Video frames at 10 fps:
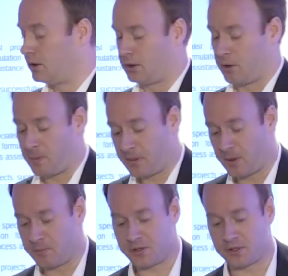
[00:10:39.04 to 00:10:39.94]
The
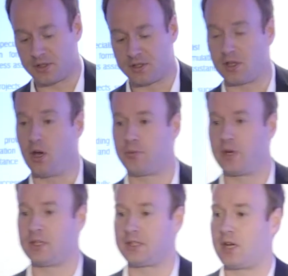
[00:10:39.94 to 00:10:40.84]
businesses that operate
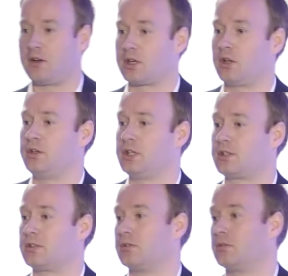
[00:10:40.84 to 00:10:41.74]
in this area,
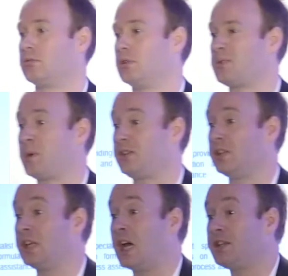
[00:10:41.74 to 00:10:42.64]
Colonis is basically
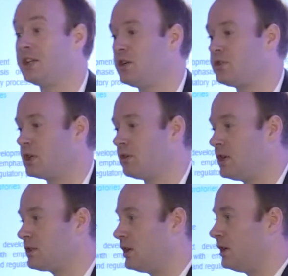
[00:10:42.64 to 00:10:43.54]
an ideas
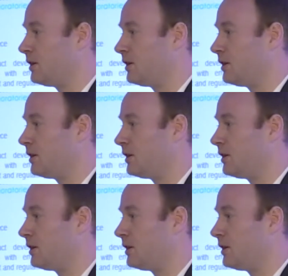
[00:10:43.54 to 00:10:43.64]
generator.